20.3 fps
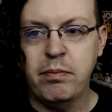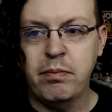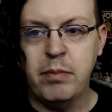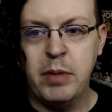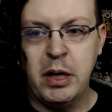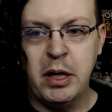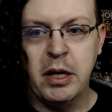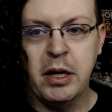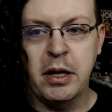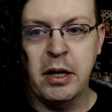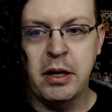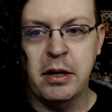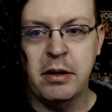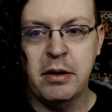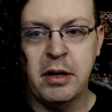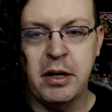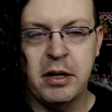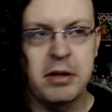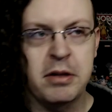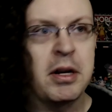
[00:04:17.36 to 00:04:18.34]
being in it
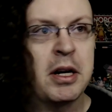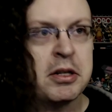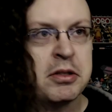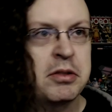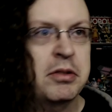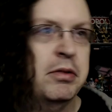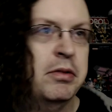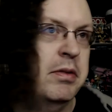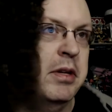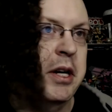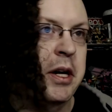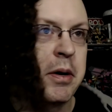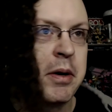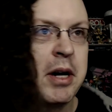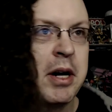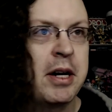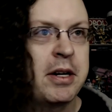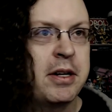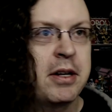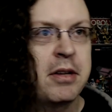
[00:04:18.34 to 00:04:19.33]
and actually do video
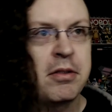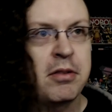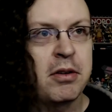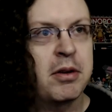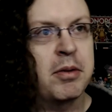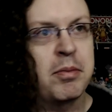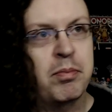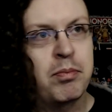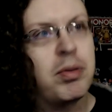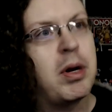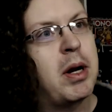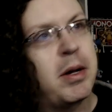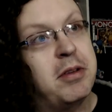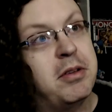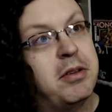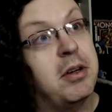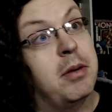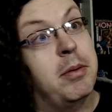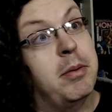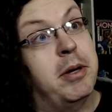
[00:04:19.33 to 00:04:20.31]
content. So I probably can
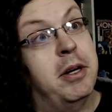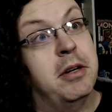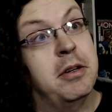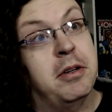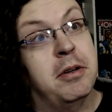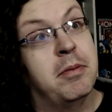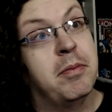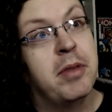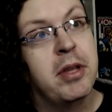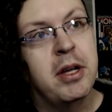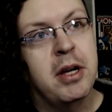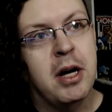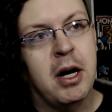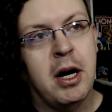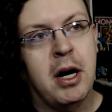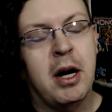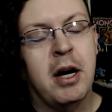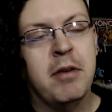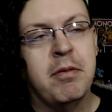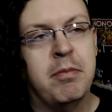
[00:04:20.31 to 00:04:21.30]
talk about it here too.
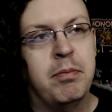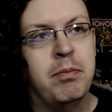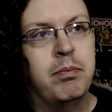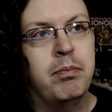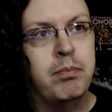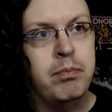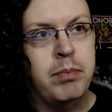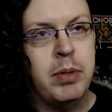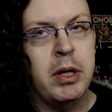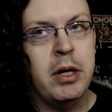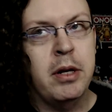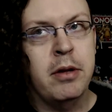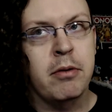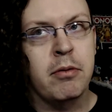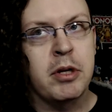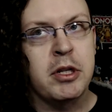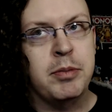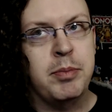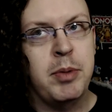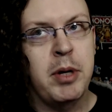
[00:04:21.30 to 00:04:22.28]
I've been in the
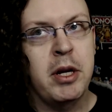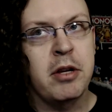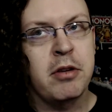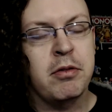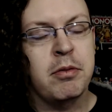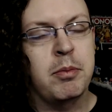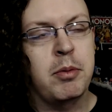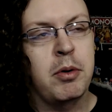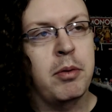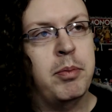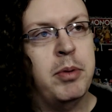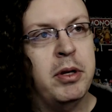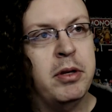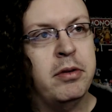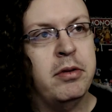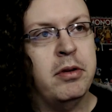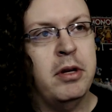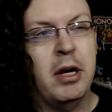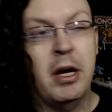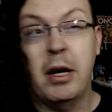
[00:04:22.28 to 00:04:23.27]
Reach betas for both
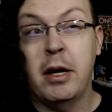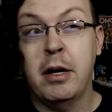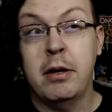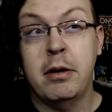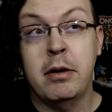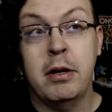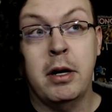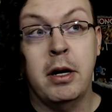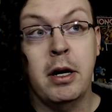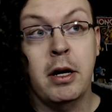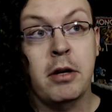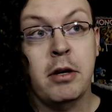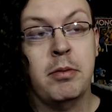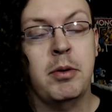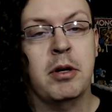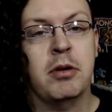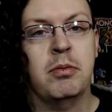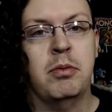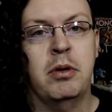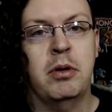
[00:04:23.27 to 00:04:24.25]
PC and
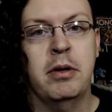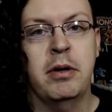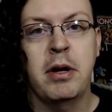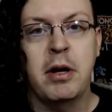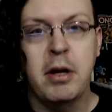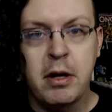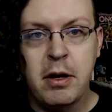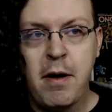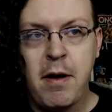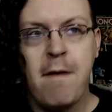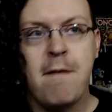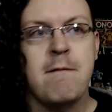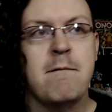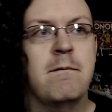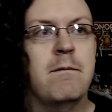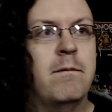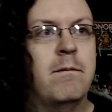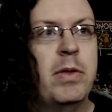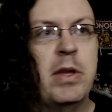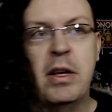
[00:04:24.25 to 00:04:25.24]
Xbox One.
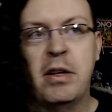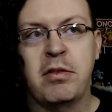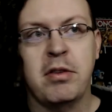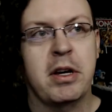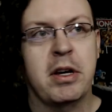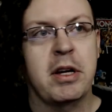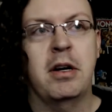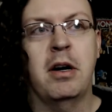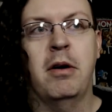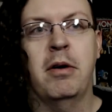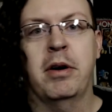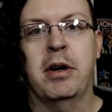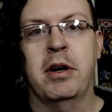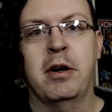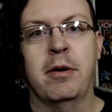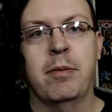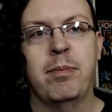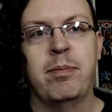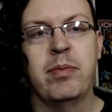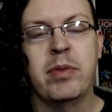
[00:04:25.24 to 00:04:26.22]
It's like going
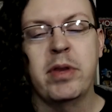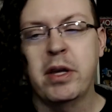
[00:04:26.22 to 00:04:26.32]
home.